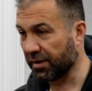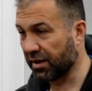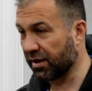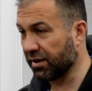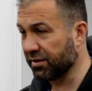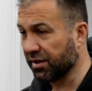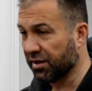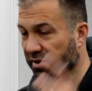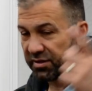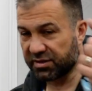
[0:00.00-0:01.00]
And
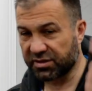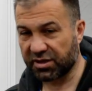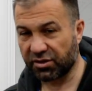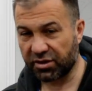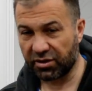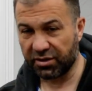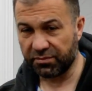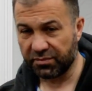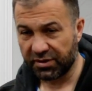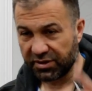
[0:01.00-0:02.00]
this is a
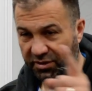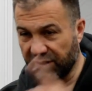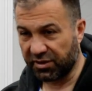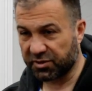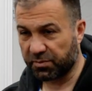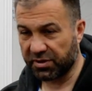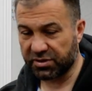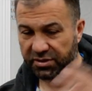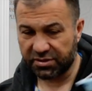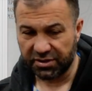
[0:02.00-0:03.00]
curriculum, need these
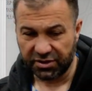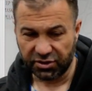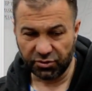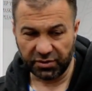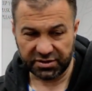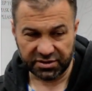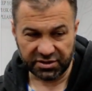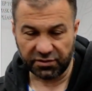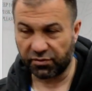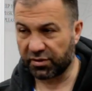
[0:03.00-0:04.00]
pages, do it,
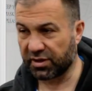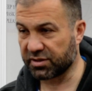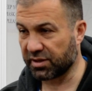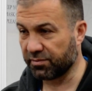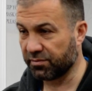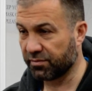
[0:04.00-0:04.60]
sit for the exam.